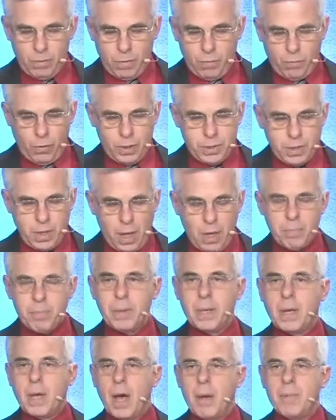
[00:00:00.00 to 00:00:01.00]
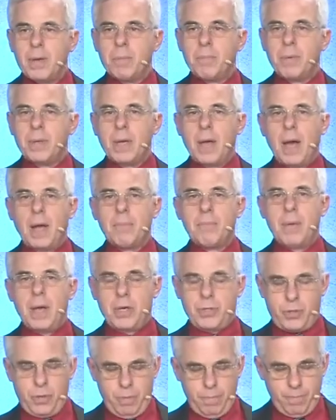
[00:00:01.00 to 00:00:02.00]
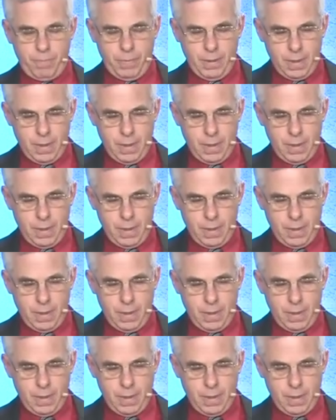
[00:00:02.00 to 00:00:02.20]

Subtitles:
"For it is unbecoming beyond measure